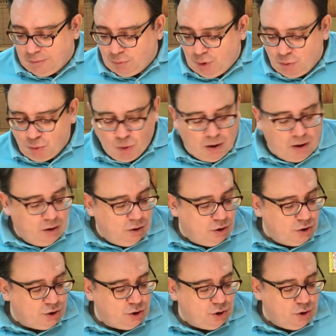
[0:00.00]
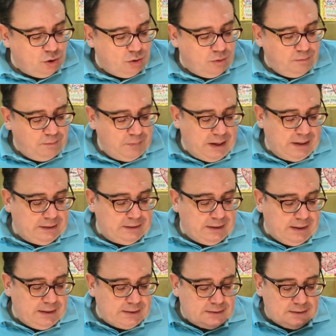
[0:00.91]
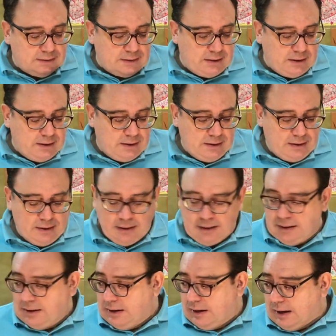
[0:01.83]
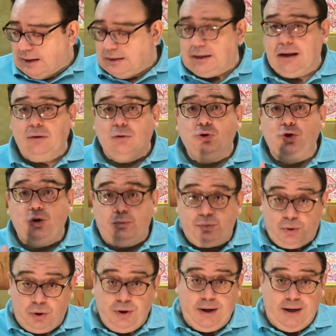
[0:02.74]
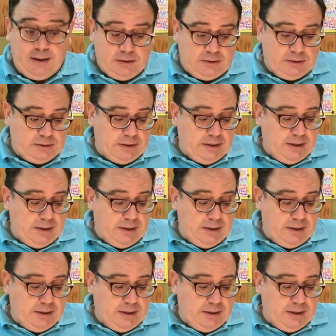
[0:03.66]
We will also make tests and also projects.